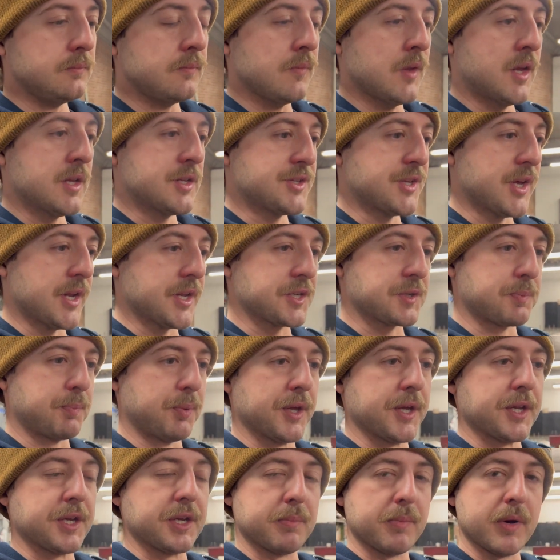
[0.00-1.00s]
instead of
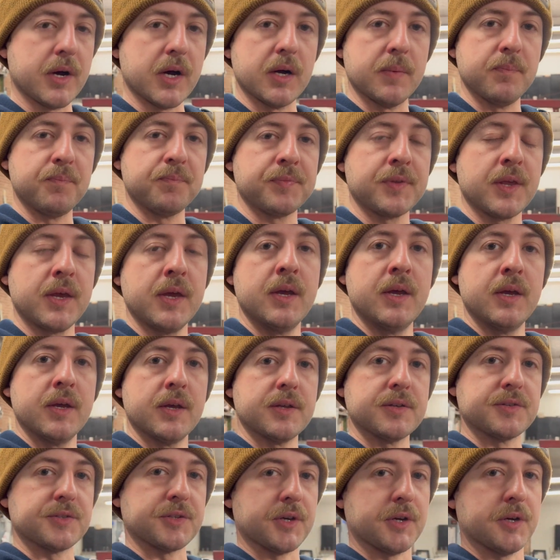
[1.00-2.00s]
splitting them up.
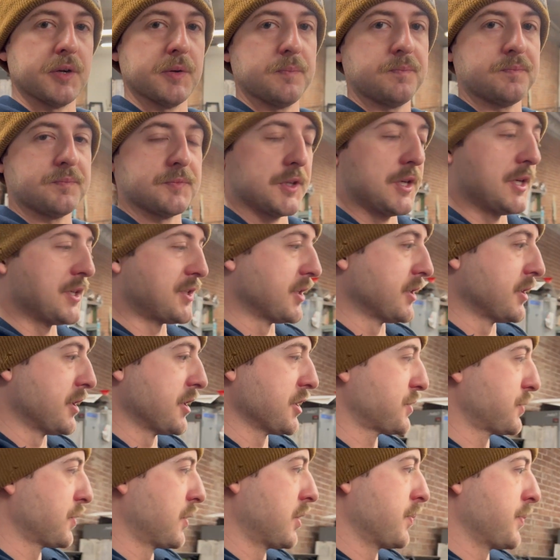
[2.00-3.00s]
So at least in
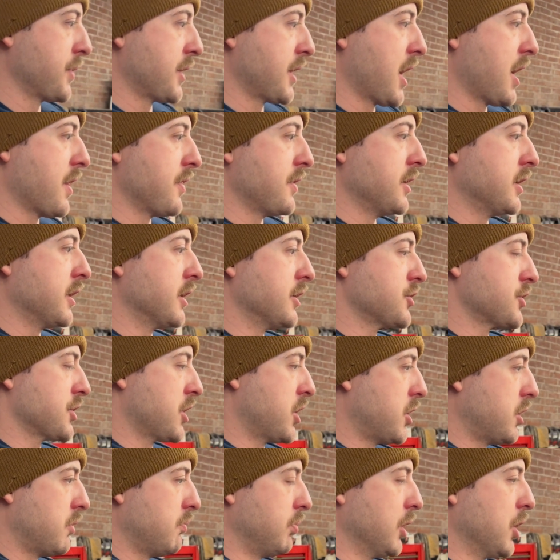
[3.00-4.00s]
this one, we got the engine
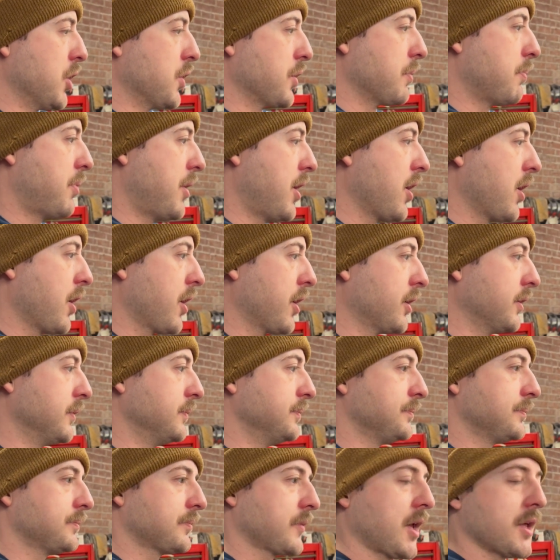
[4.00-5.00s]
all blown apart,
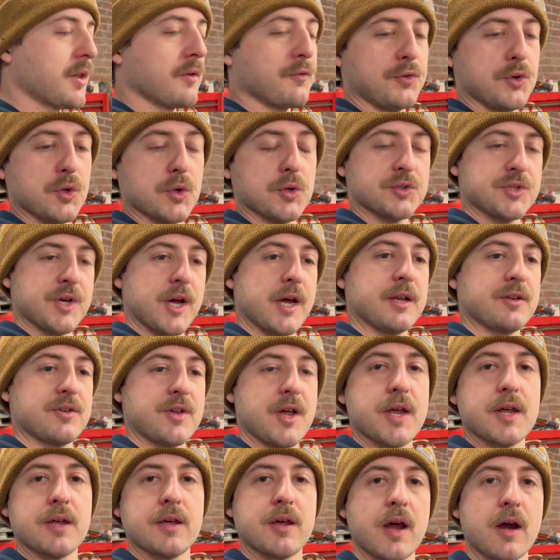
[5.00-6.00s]
got the fuel tank
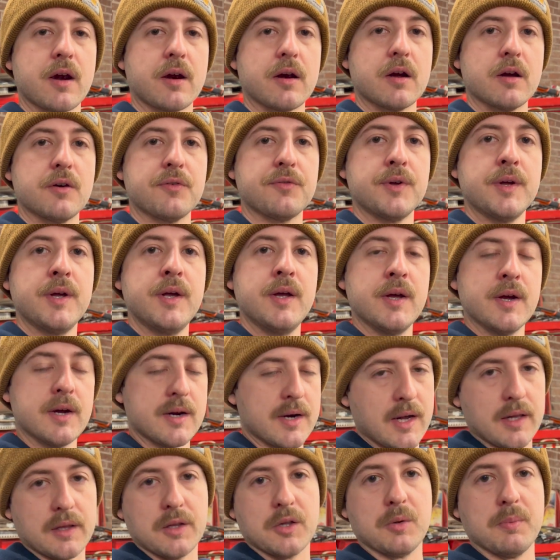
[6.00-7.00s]
taken care of,
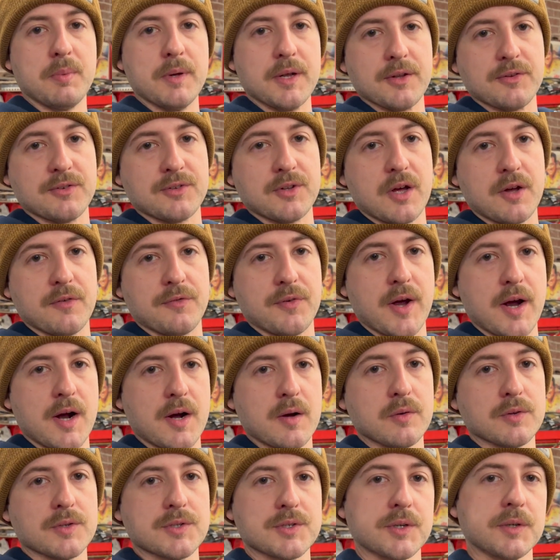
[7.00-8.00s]
got a little bit of stuff
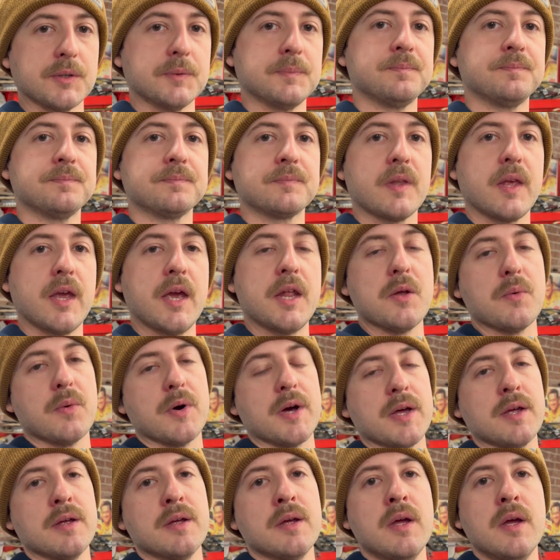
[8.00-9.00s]
out. So
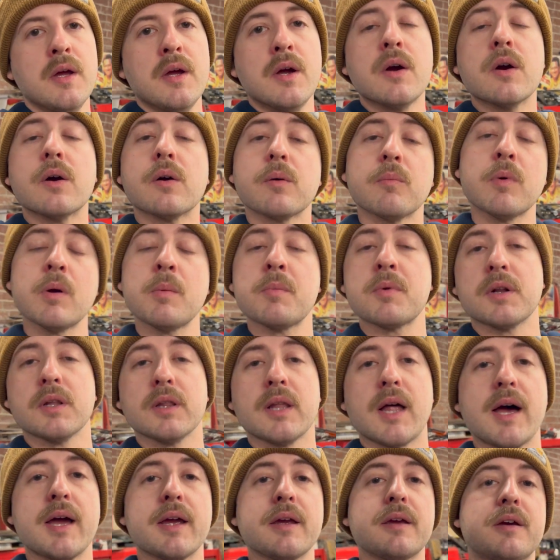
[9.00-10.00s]
anyway, remember to
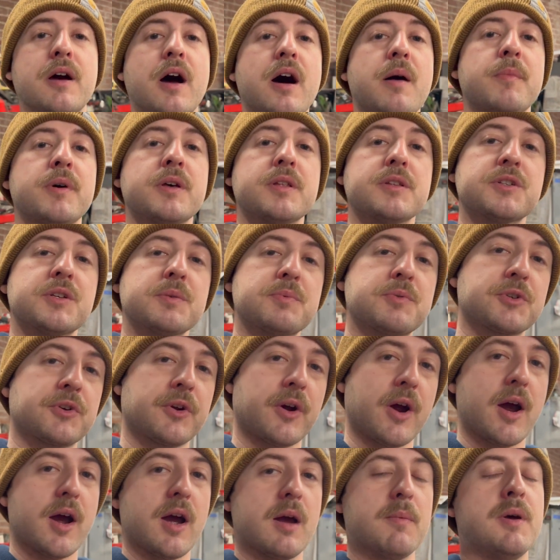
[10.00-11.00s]
like, comment, and
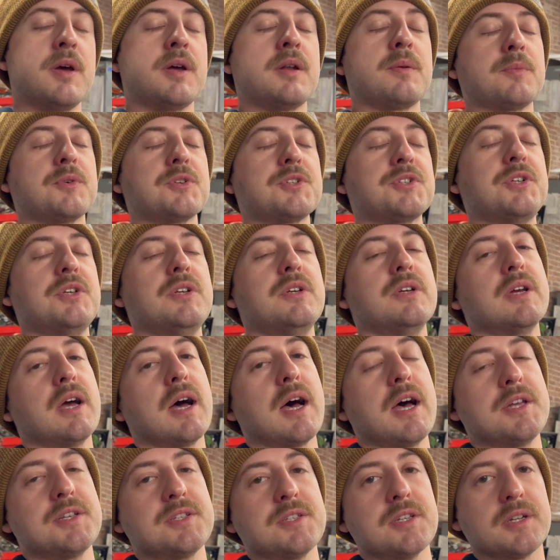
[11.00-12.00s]
subscribe, and we'll see you
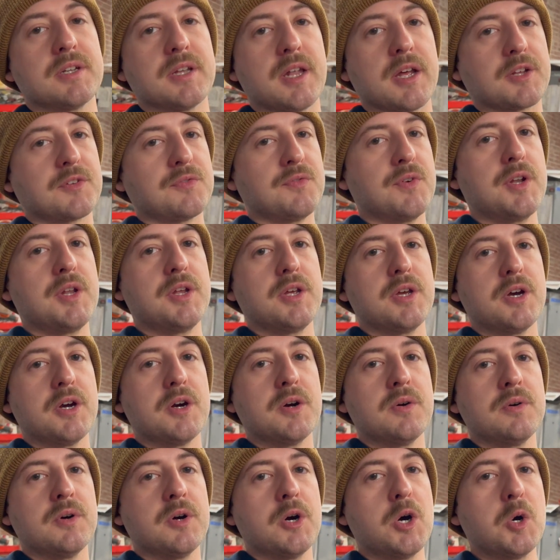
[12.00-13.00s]
guys in the next
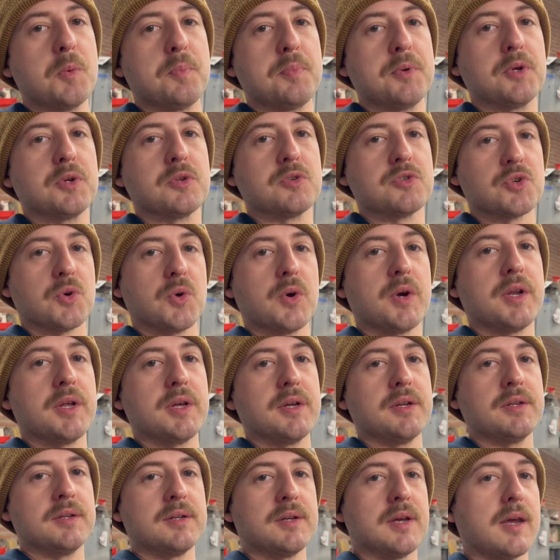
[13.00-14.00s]
video. Hope you enjoyed
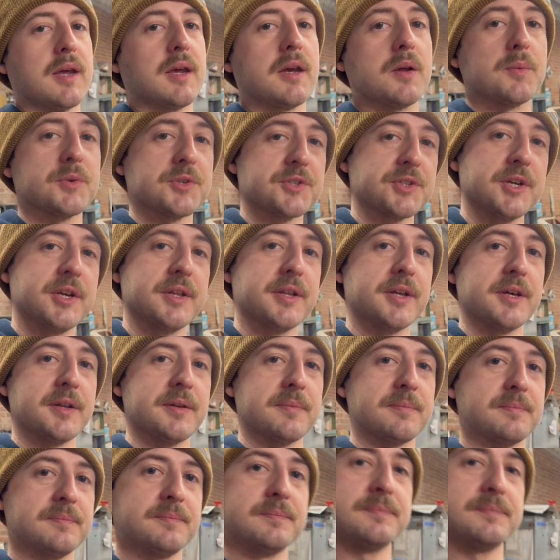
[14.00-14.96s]
it, and we'll see you then.